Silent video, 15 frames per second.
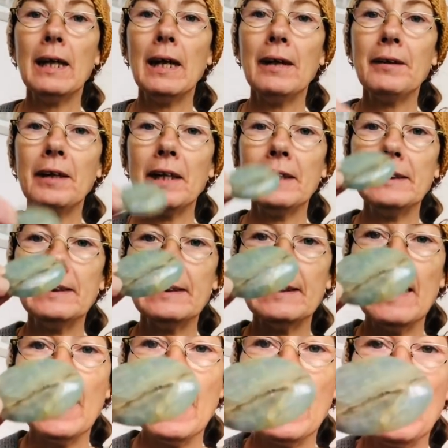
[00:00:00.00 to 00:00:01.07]
And then
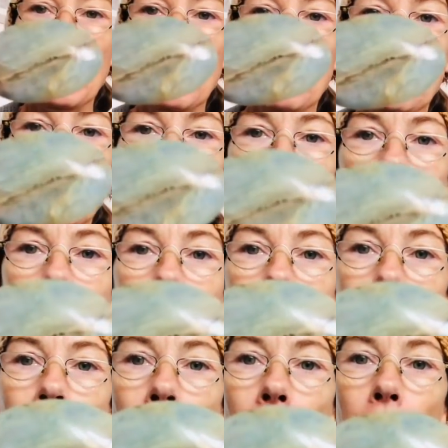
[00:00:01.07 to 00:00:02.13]
down
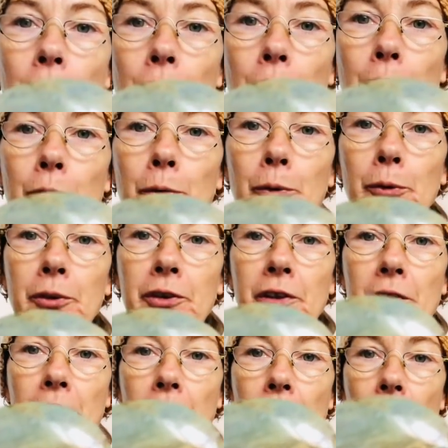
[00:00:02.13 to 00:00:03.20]
through to
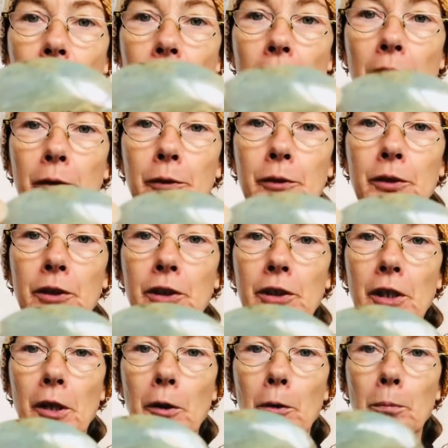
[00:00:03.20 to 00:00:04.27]
the throat,
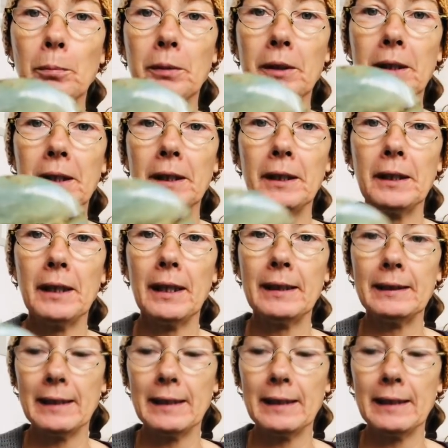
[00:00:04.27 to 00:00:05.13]
opening and